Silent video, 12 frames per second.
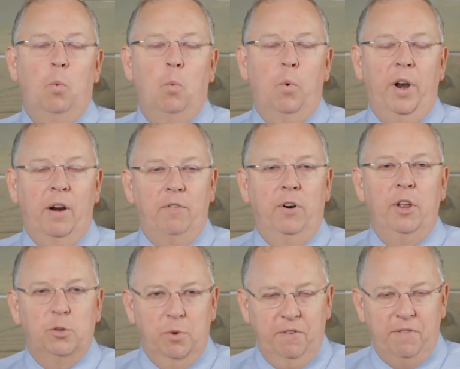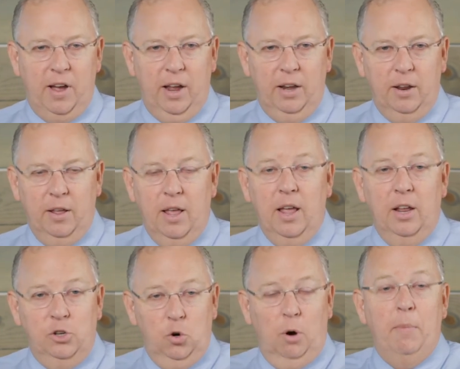whatever it is we find,
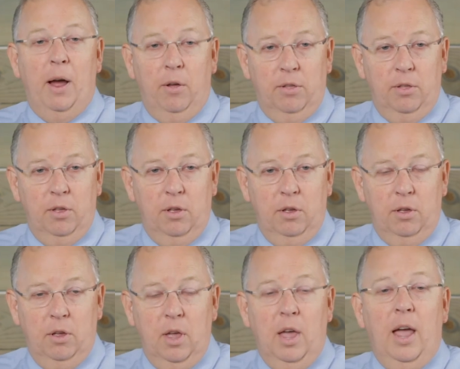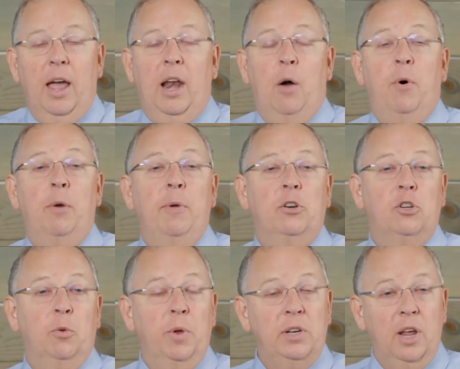it's your mouth. And I want to make
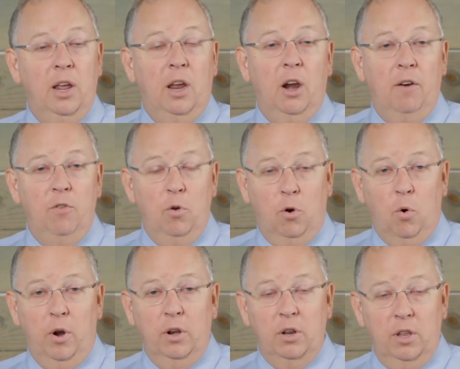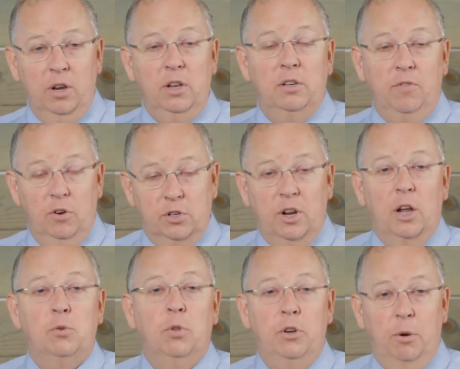sure that we take care of you according to the needs of your
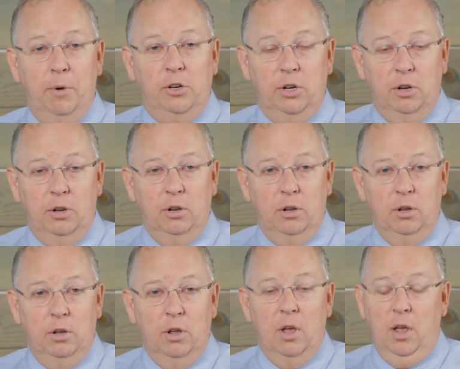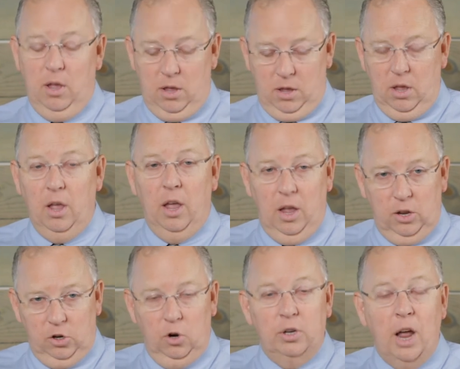schedule and your budget.
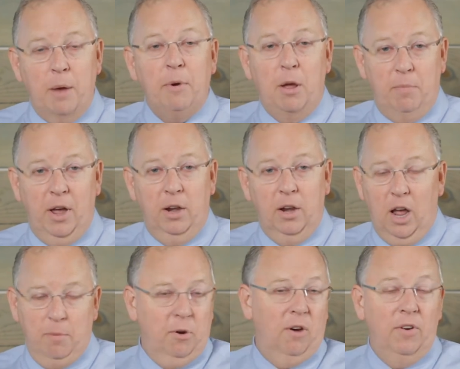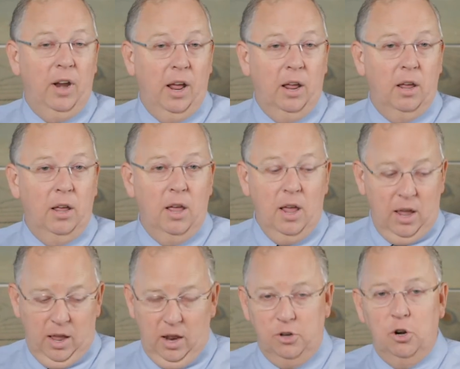It's your time, not mine. I'm here every day.
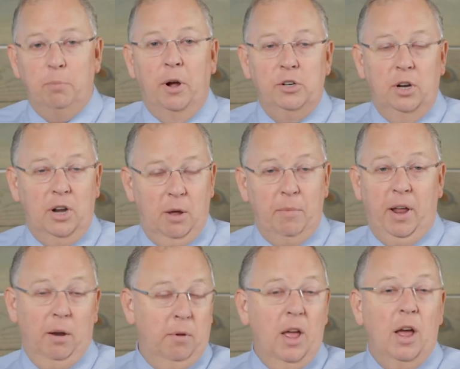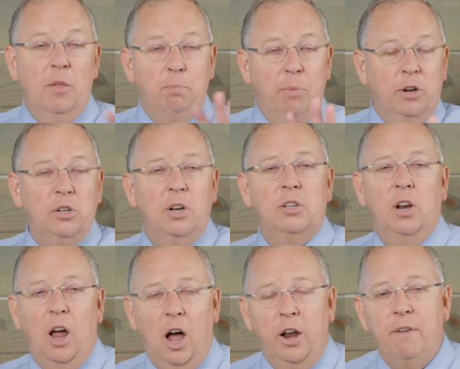And it's your budget, not mine. Budget is an
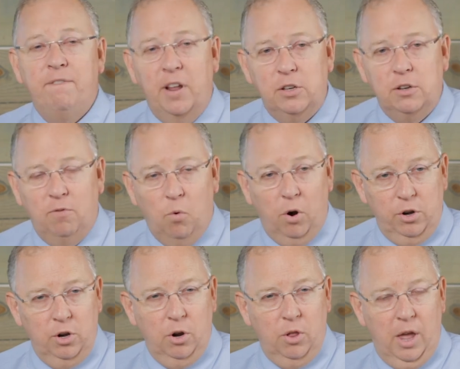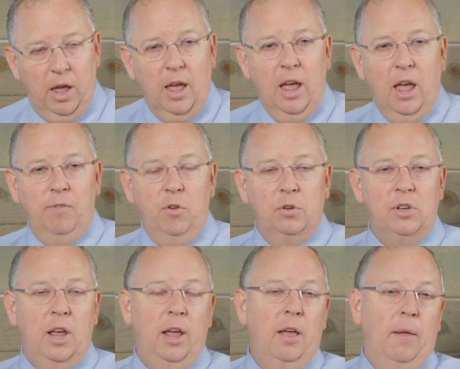unoffensive word. You know that. If you
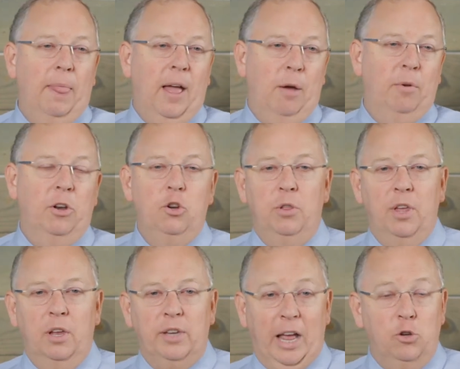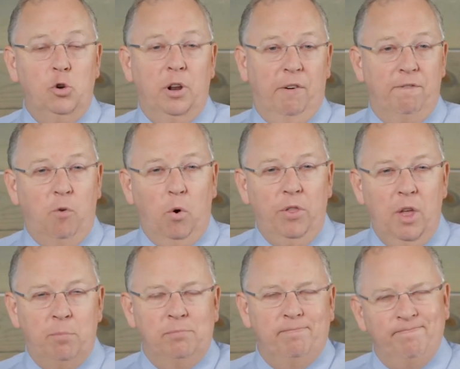say, I'm going to do things as you can afford
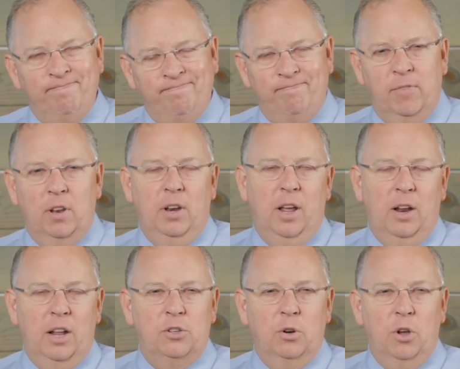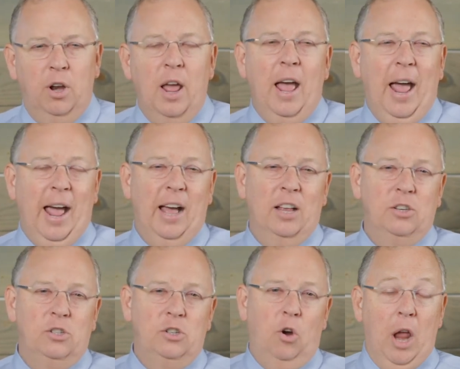them, mm, nah, not so good.
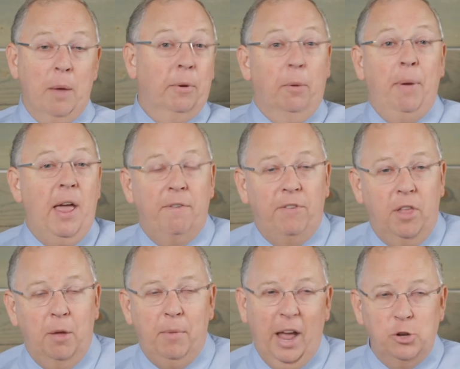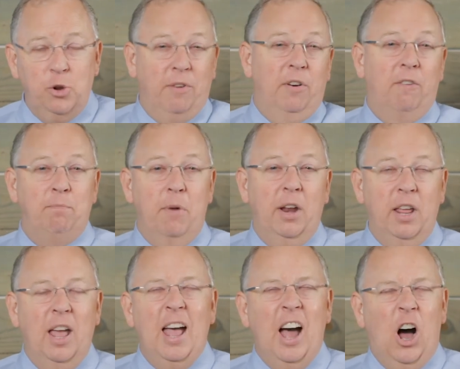As you're able to pay for them, as you have enough
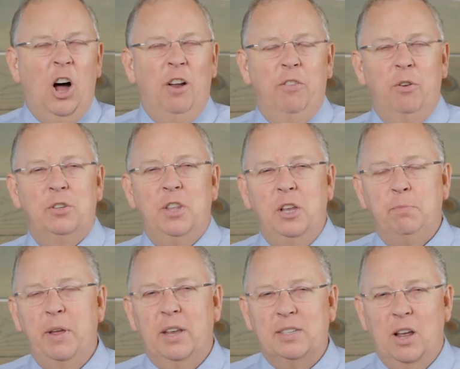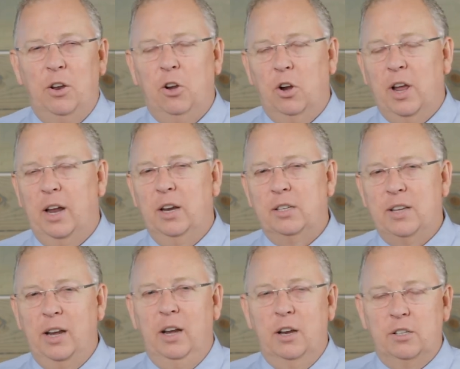money, all those things make it sound like you're
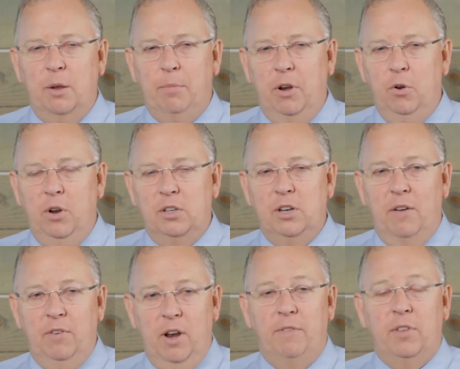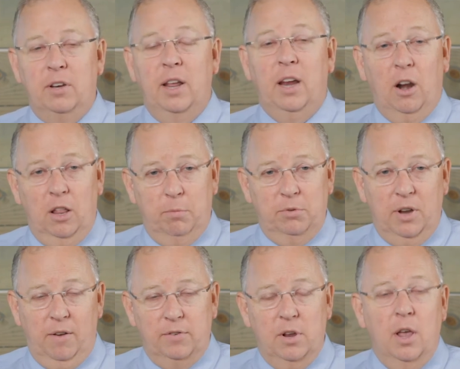condescending to somebody who doesn't have enough to take care of
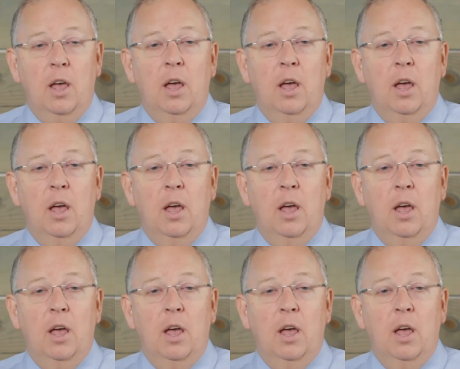themselves.